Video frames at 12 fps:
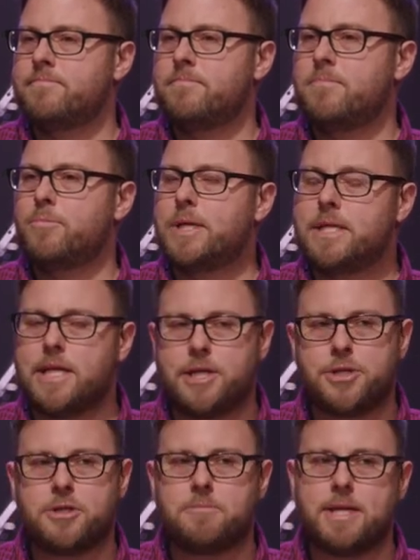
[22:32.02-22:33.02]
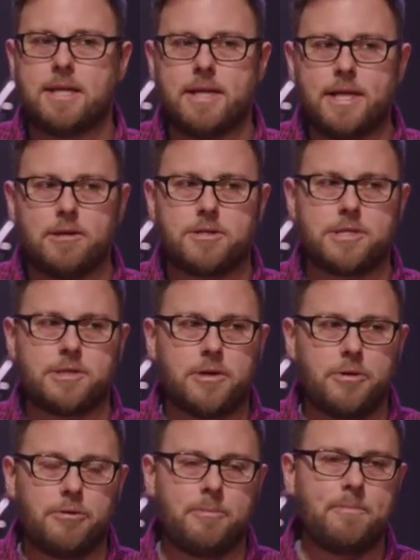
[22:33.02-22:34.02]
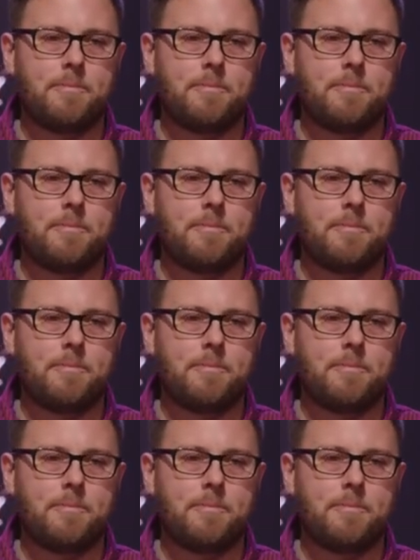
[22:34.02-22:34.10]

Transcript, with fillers: We need you to be leaders in the home.